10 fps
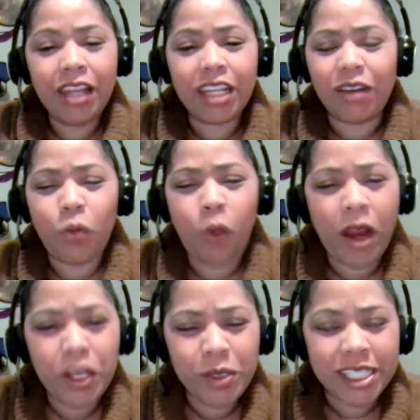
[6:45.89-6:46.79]
Now,
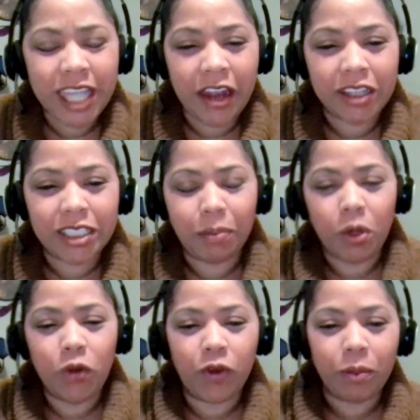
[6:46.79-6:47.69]
were you scared to
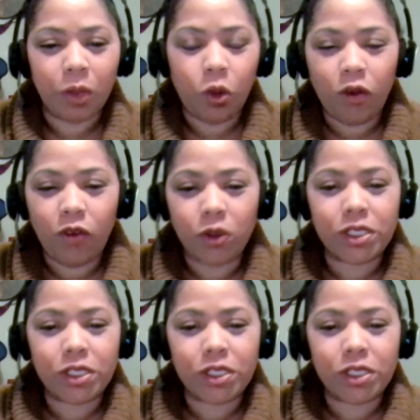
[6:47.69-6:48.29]
move from Louisville